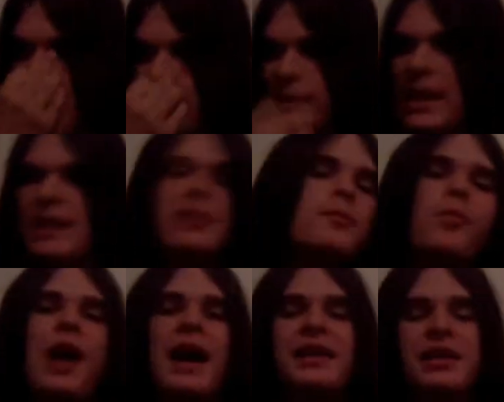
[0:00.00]
And it takes some
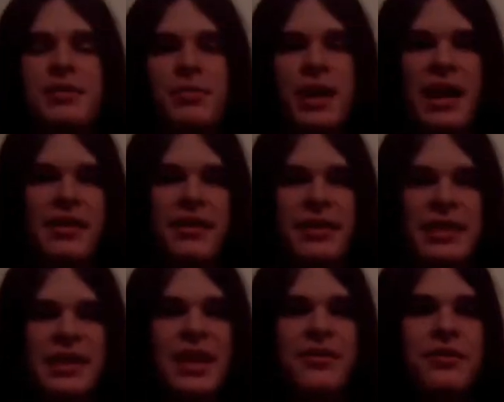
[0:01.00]
practice, but I think
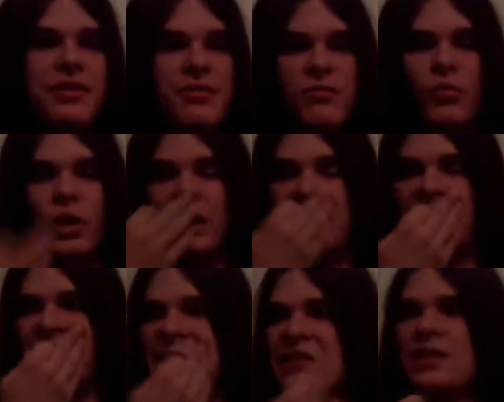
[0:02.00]
that sounds really
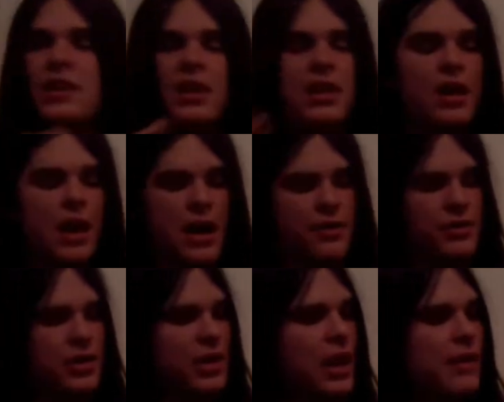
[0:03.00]
nice.
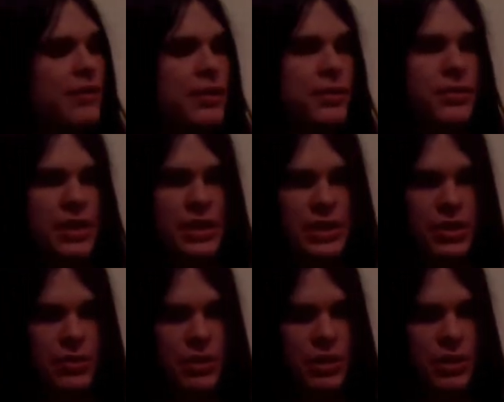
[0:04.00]
There's a lot of other
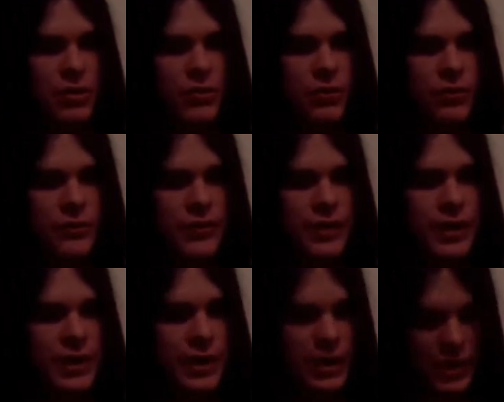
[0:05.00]
things you can do,
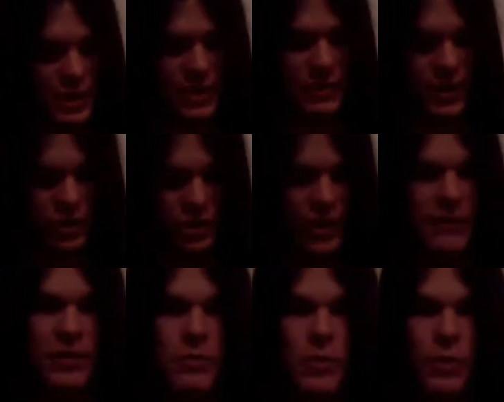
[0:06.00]
especially
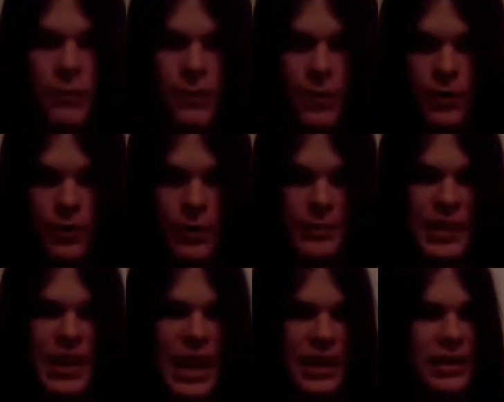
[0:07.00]
if you move further up
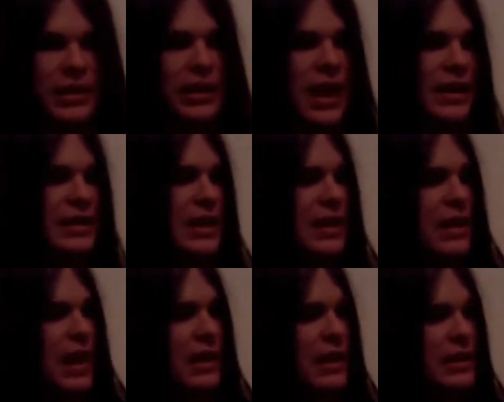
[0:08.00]
the neck.
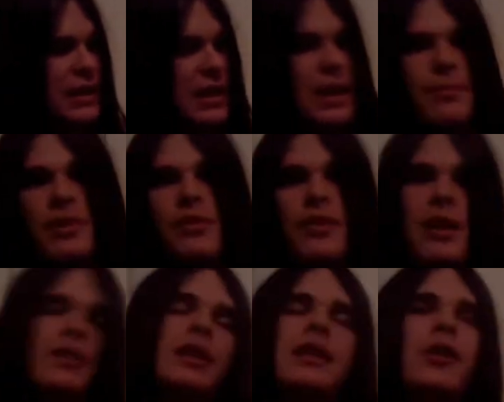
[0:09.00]
I like to keep it
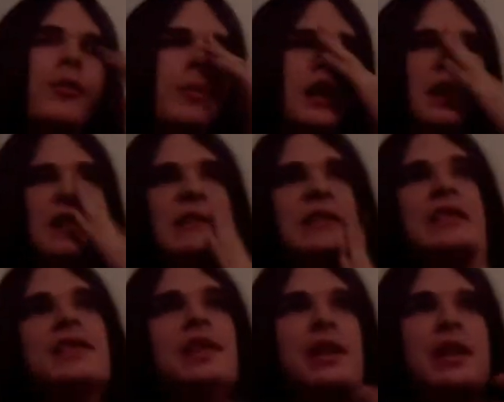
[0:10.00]
around here
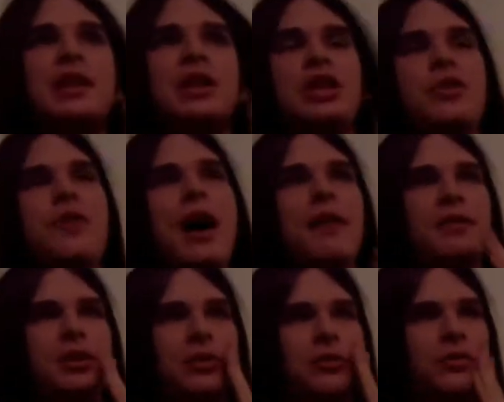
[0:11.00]
because you
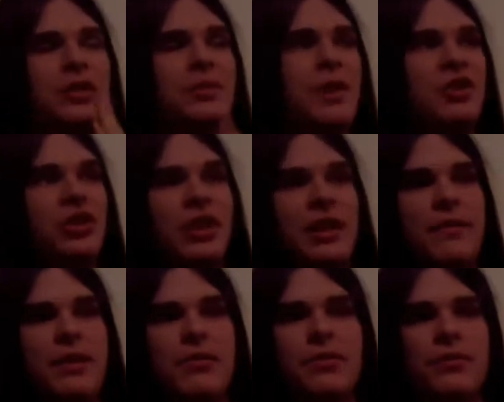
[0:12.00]
have to, especially
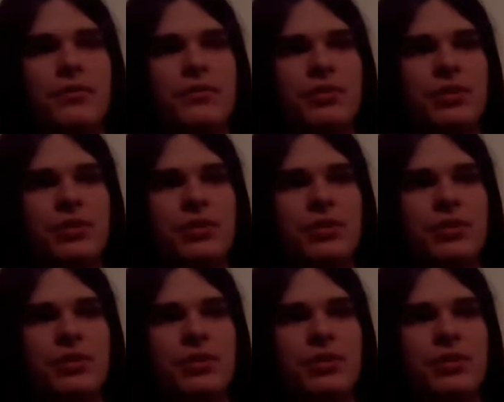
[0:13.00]
if you